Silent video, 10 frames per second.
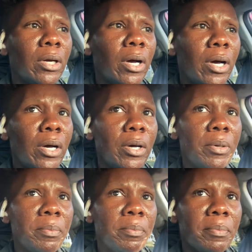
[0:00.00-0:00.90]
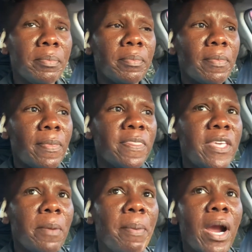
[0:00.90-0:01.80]
um,
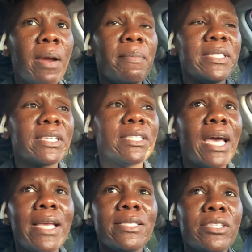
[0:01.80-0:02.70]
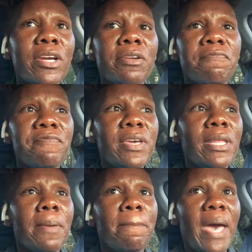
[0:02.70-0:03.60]
the apartments because I had started
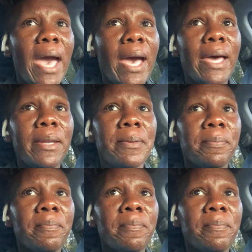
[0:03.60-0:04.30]
feeling bad